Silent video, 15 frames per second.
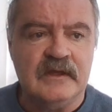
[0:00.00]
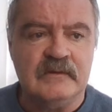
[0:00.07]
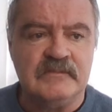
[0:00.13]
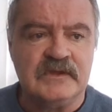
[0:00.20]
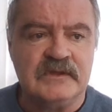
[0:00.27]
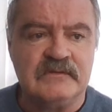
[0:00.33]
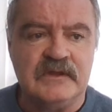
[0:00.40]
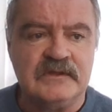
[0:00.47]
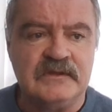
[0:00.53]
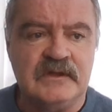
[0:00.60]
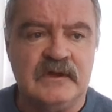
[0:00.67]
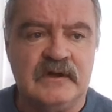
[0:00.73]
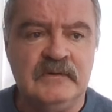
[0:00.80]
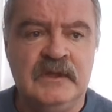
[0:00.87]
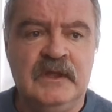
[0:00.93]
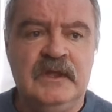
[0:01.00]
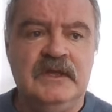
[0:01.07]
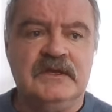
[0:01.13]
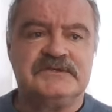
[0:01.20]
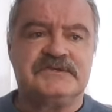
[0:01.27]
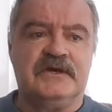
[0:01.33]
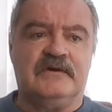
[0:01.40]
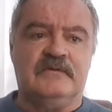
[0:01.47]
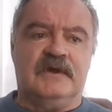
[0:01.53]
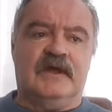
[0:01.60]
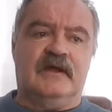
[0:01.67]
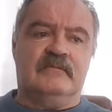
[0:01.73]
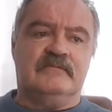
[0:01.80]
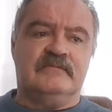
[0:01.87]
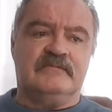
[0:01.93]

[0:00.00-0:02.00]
You know, so